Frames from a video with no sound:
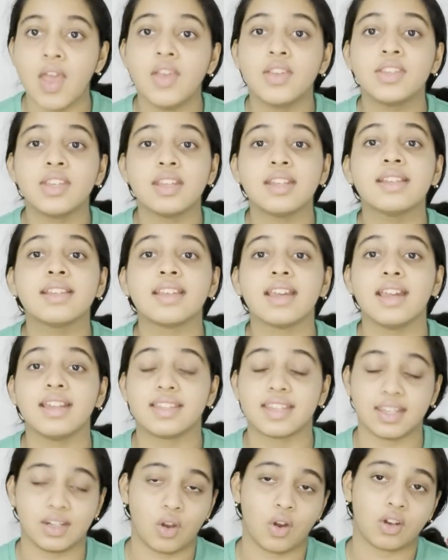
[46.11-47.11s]
since
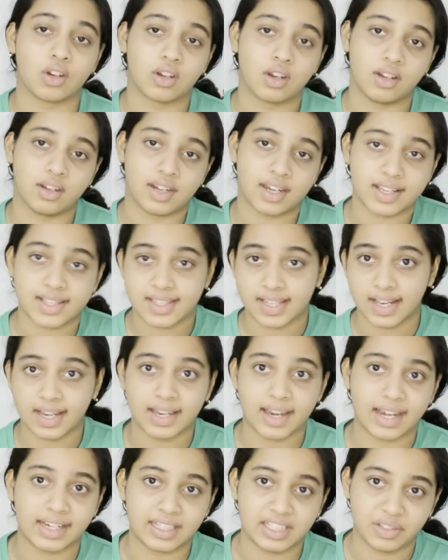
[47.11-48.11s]
its inaugural race
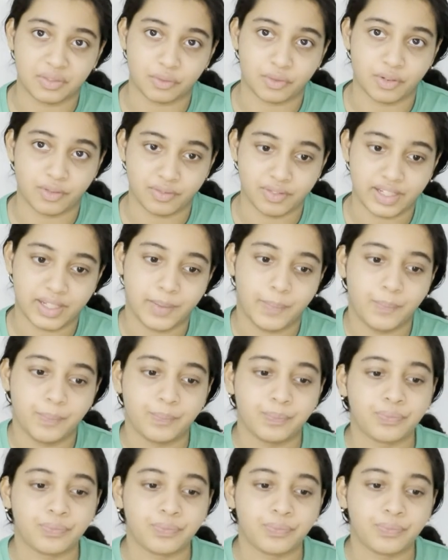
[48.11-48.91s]
in 1950.